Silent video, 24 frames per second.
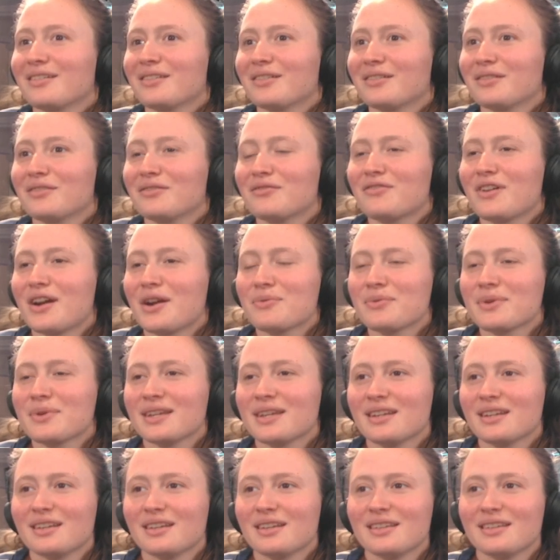
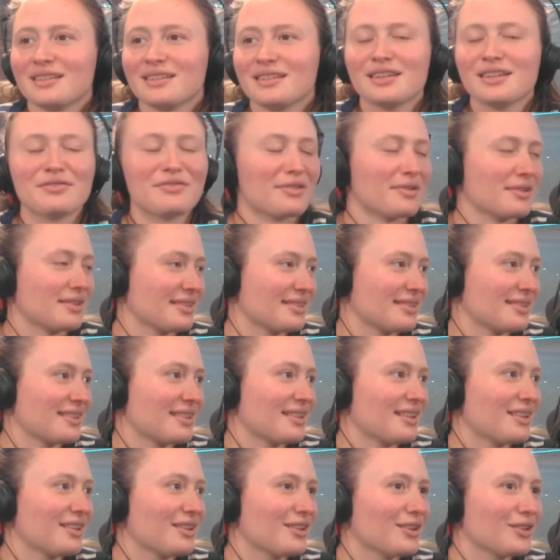very different.
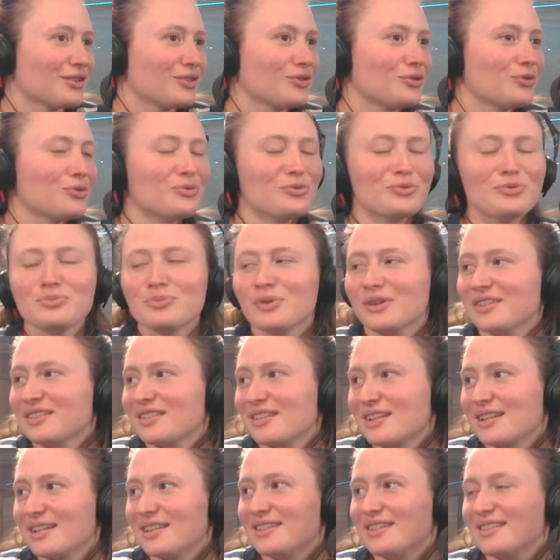Two
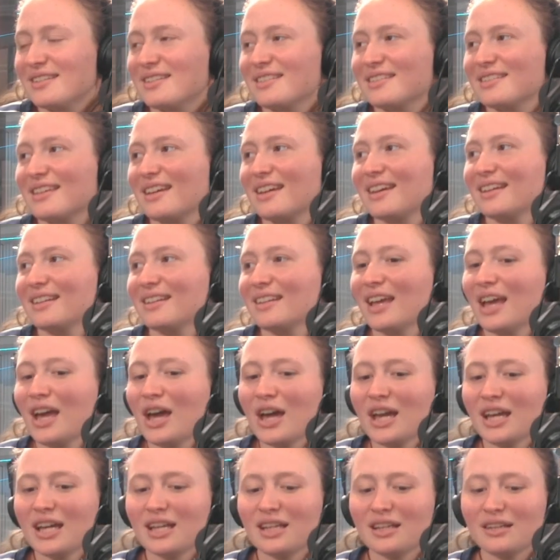mentalities, and
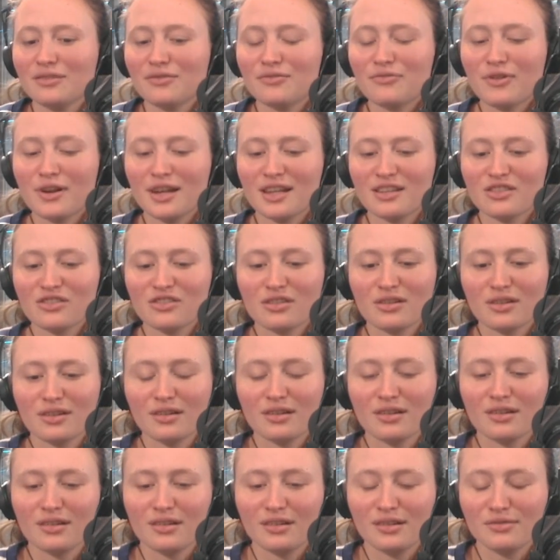in France,
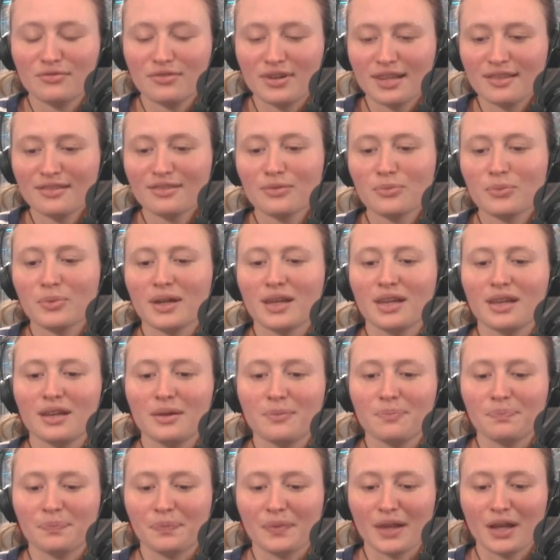we
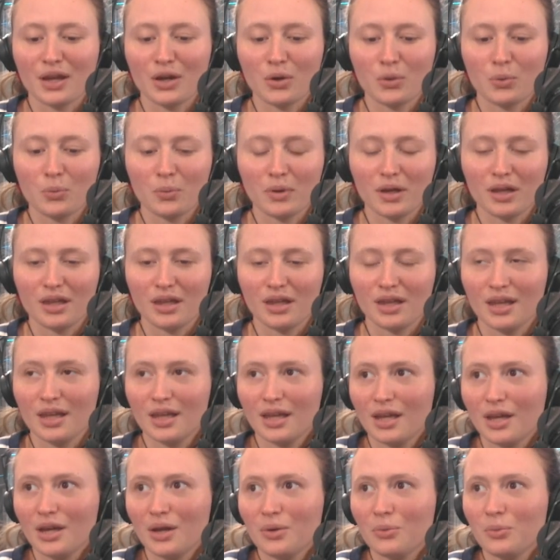
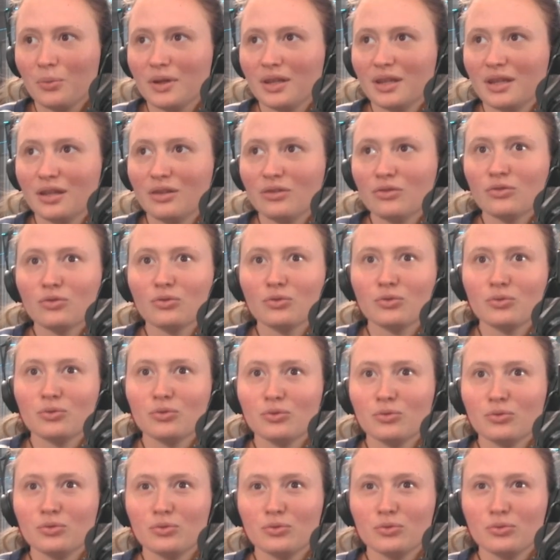need
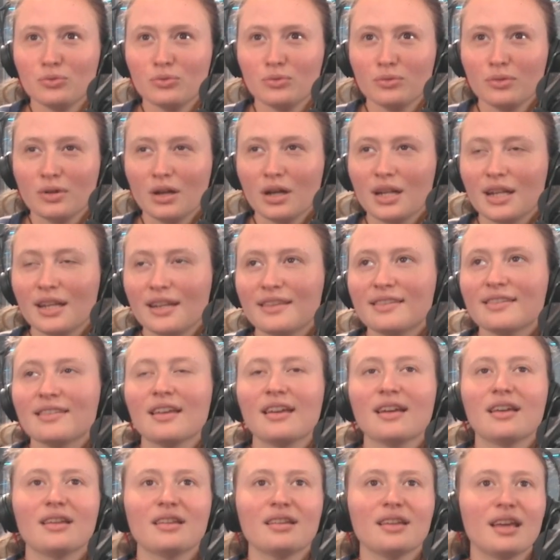to
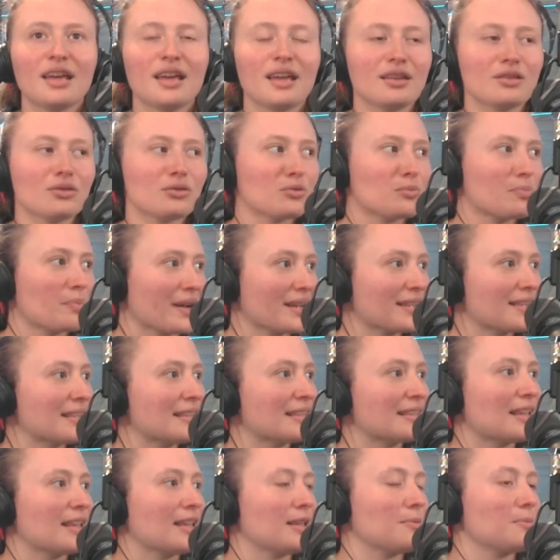listen and to
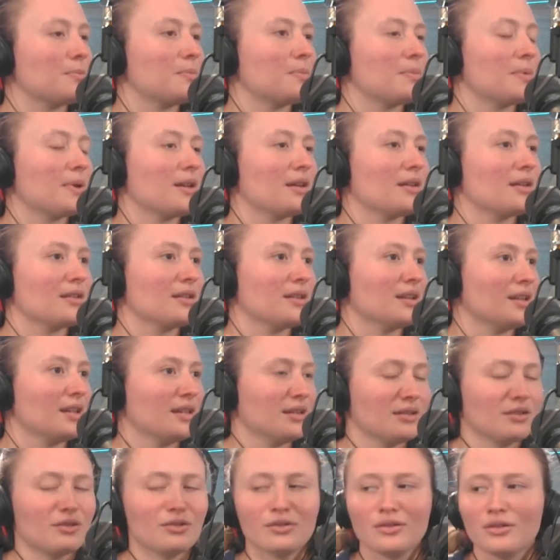participate
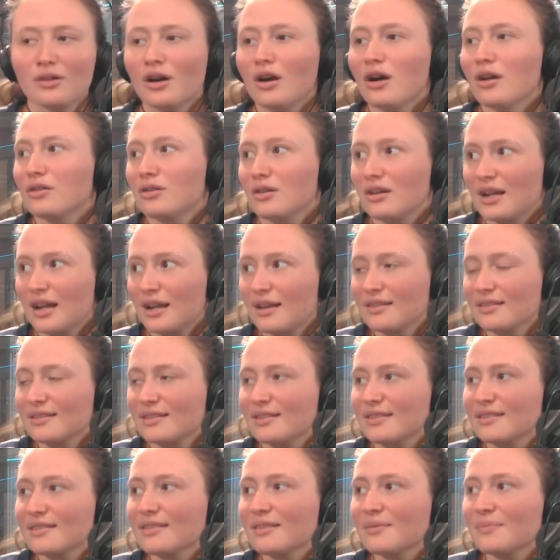in all the
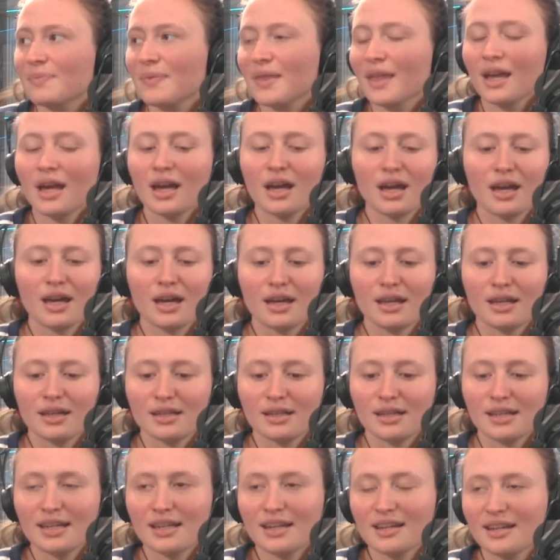classes.
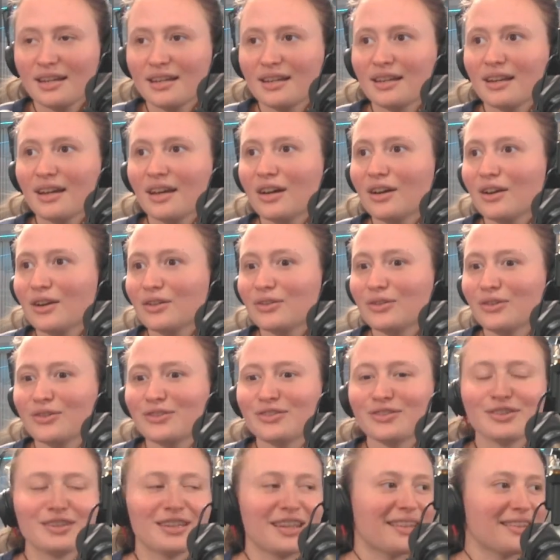And here, the
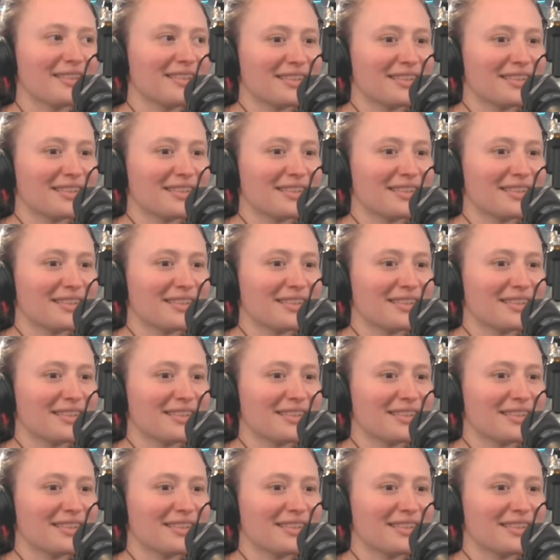students